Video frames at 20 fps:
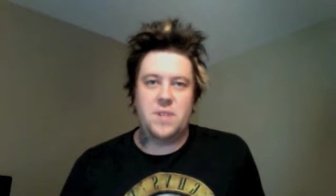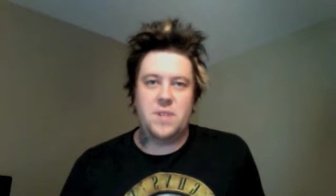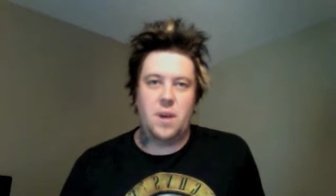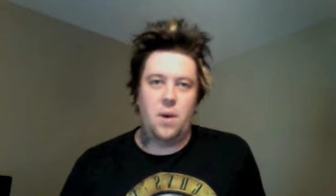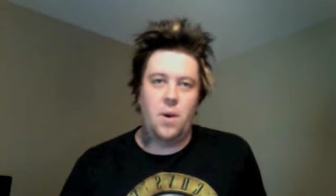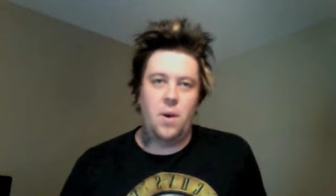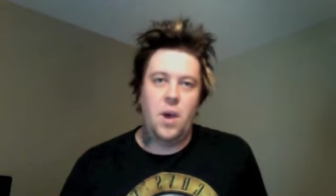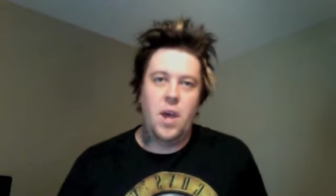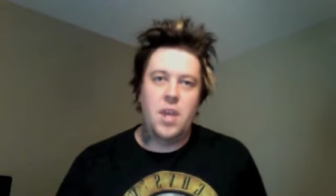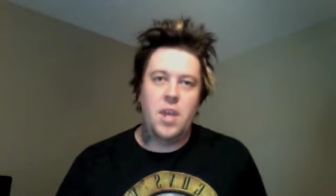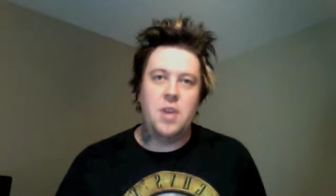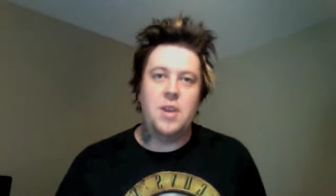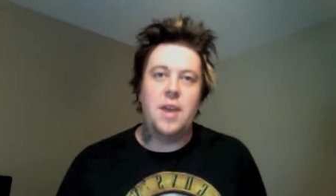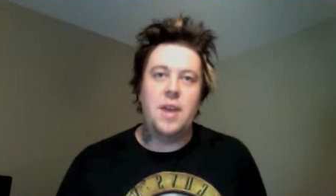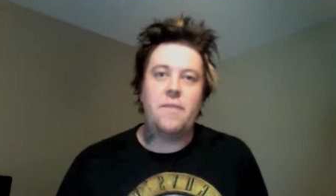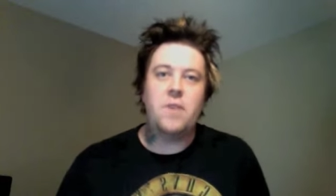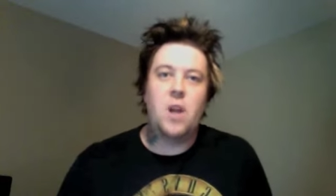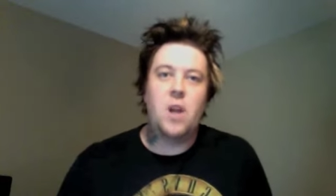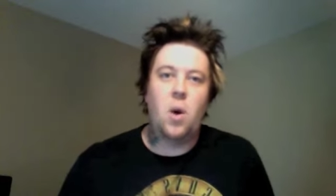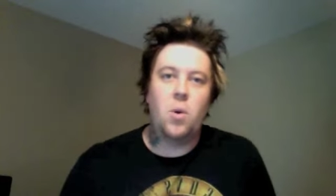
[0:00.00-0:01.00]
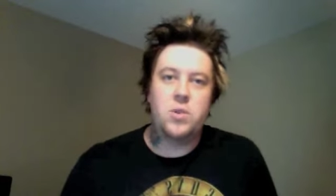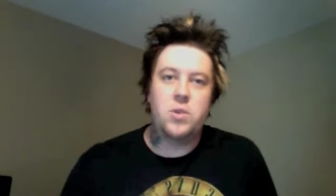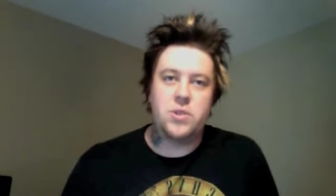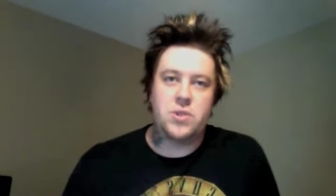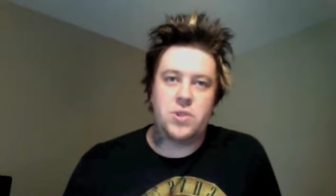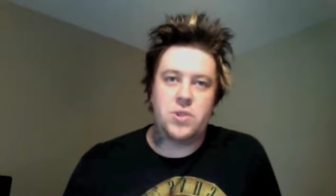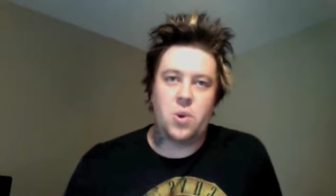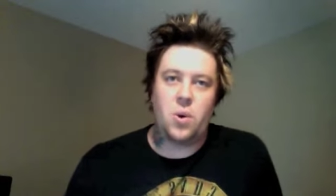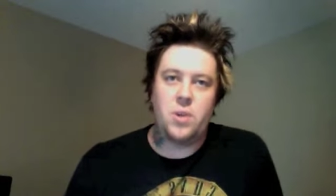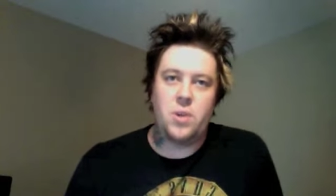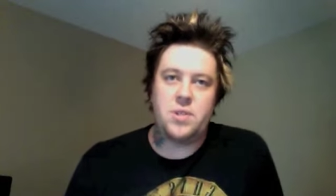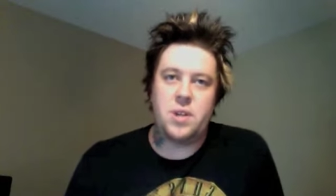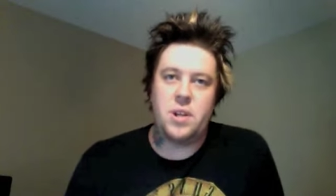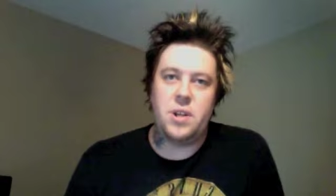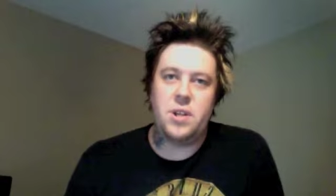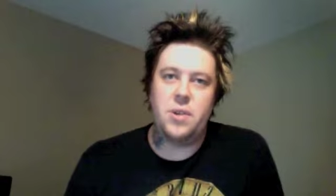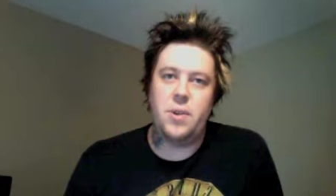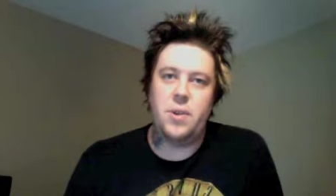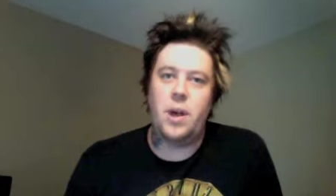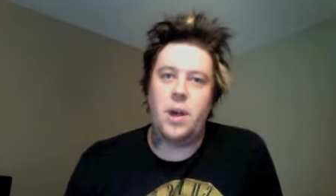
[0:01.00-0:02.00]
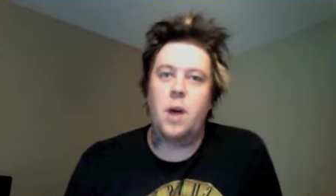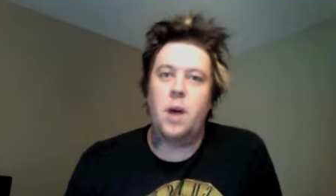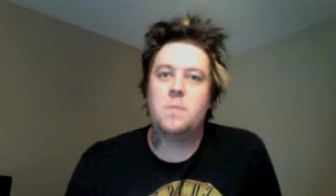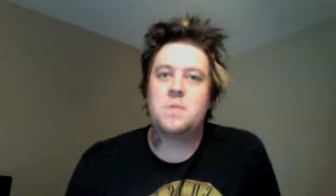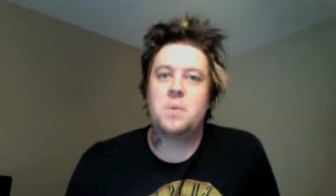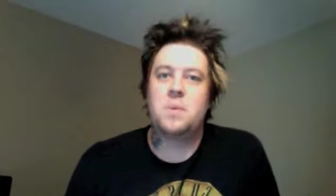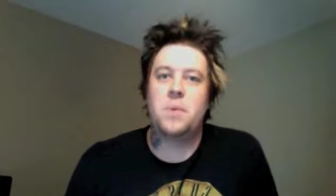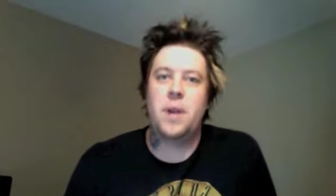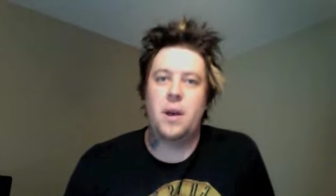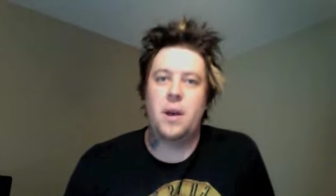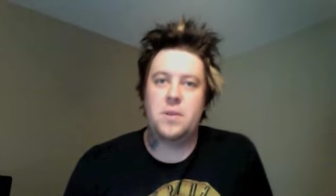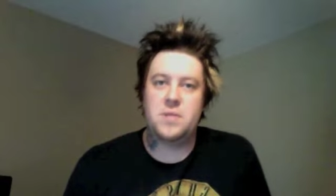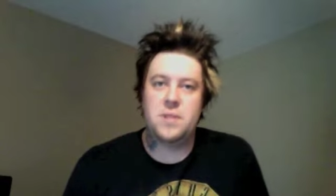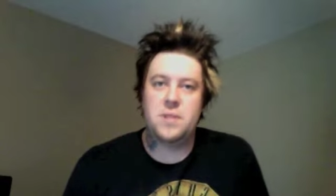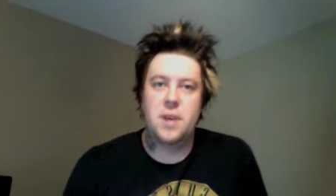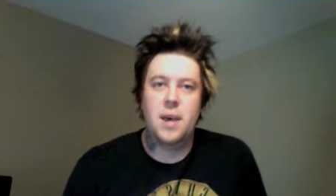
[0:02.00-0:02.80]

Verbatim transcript: So you never know what your story is going to do to help someone else